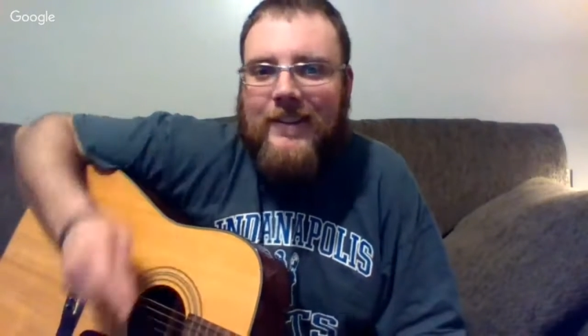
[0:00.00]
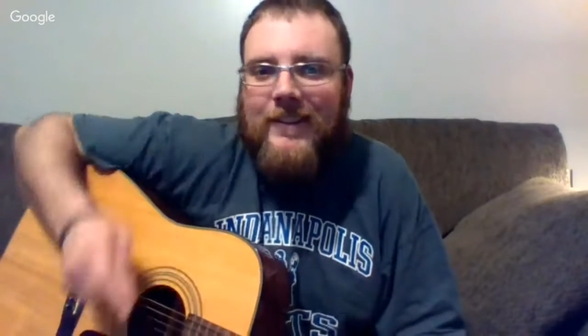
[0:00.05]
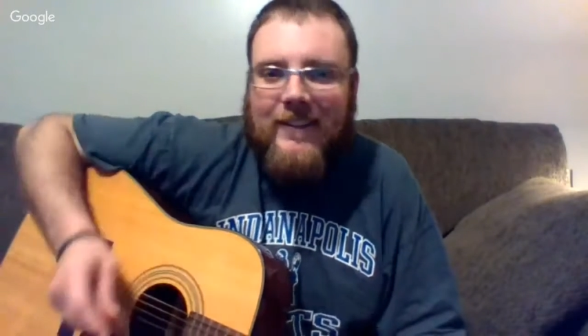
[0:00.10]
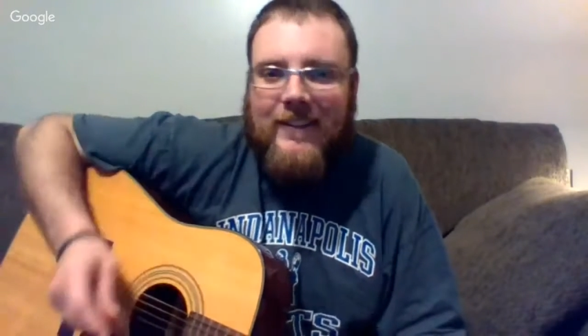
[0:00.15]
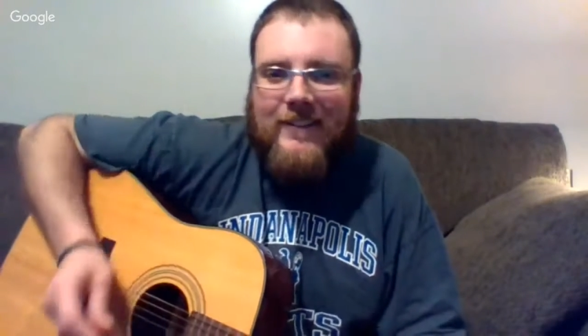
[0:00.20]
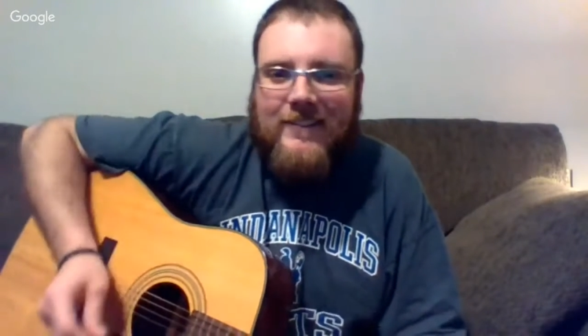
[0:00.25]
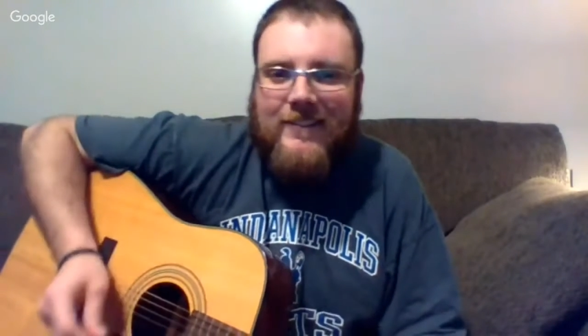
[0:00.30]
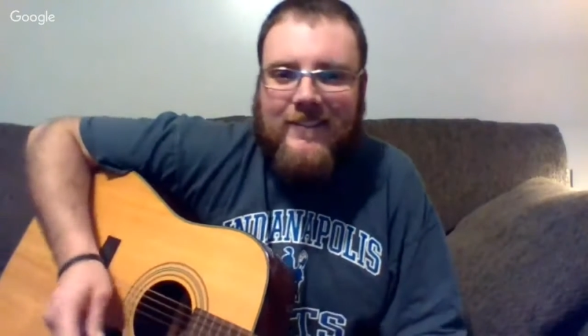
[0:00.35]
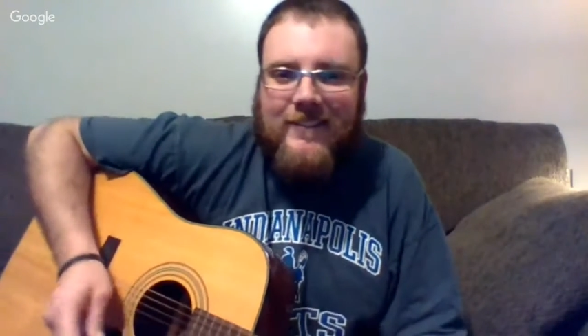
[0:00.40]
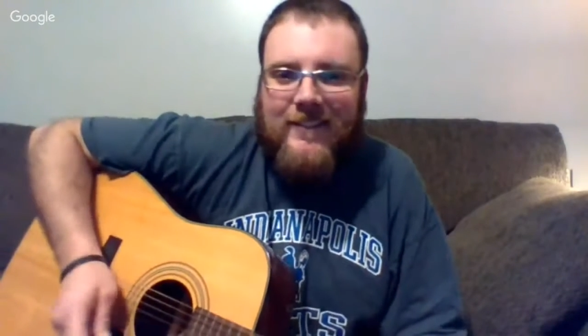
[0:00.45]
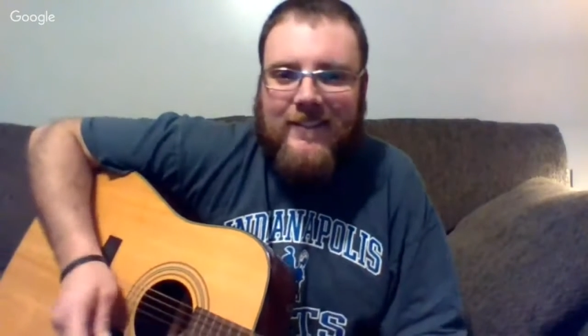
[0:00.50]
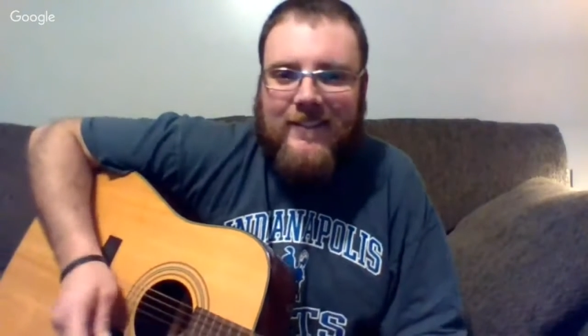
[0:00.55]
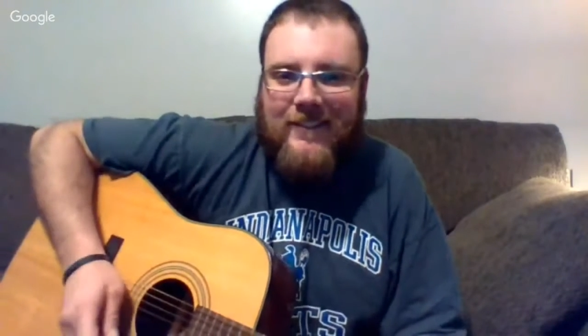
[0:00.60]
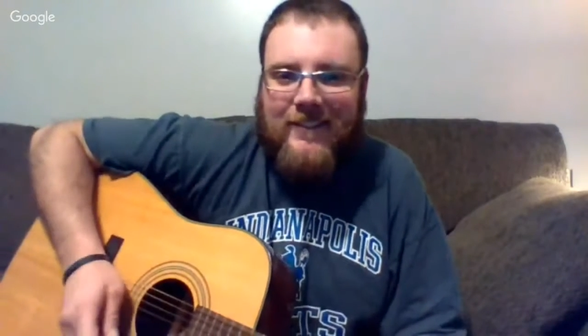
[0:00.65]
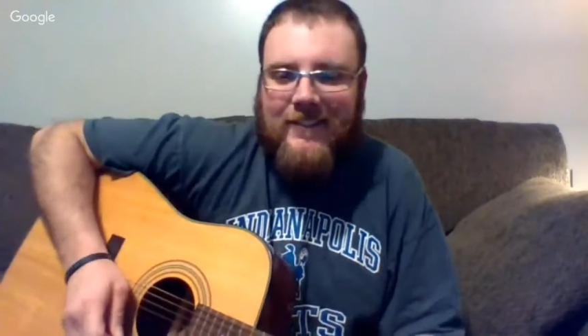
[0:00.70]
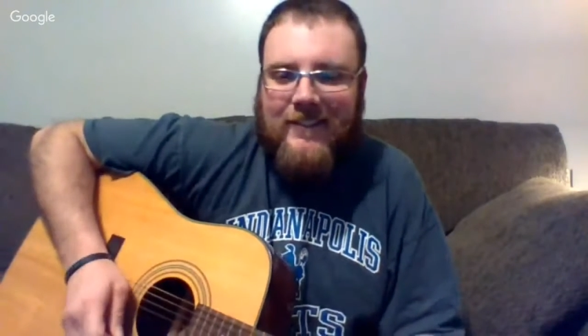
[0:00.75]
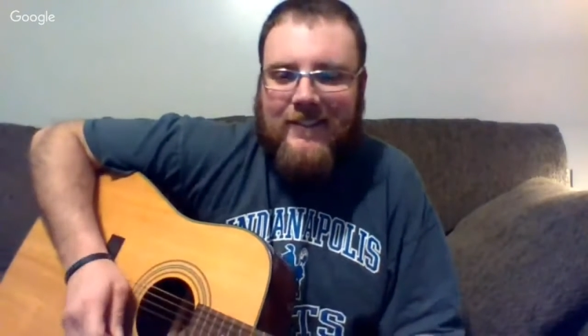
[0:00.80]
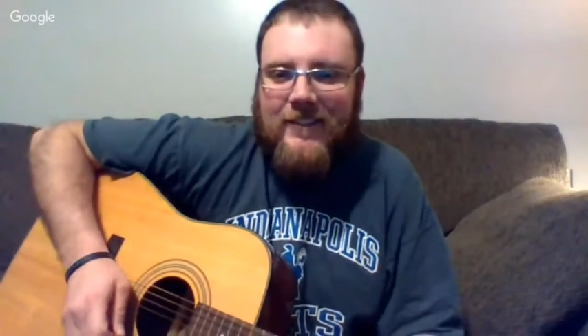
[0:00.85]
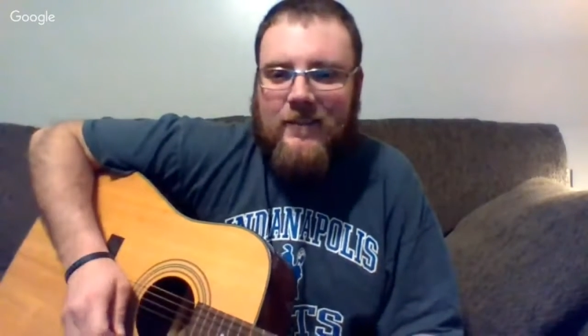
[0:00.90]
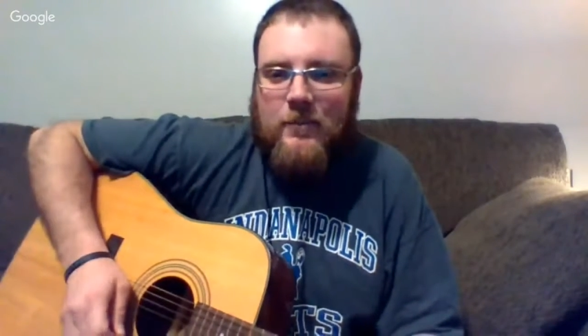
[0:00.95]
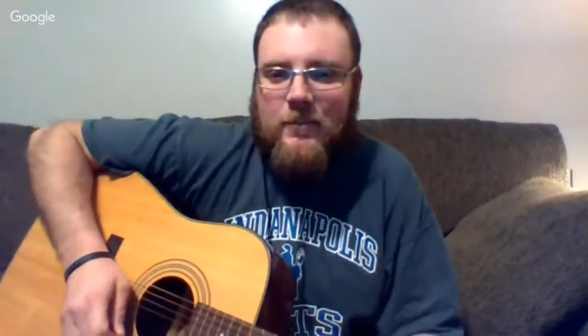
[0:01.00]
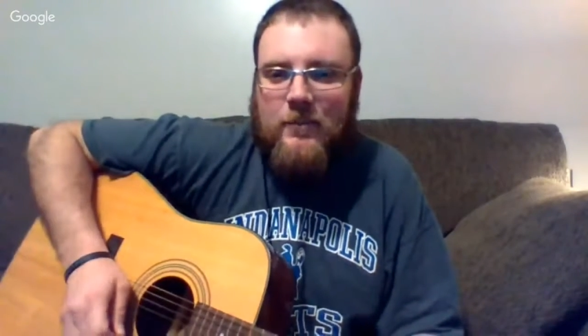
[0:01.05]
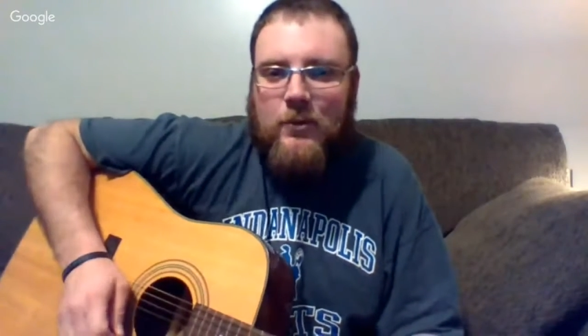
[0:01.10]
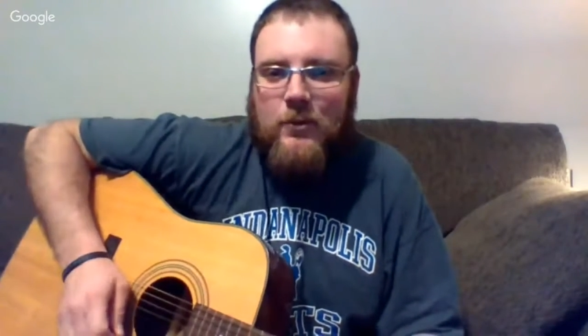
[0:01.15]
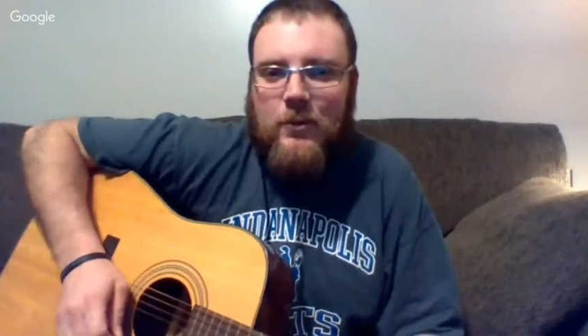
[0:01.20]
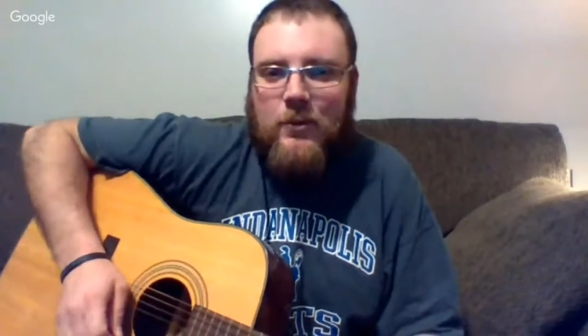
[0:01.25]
as we do our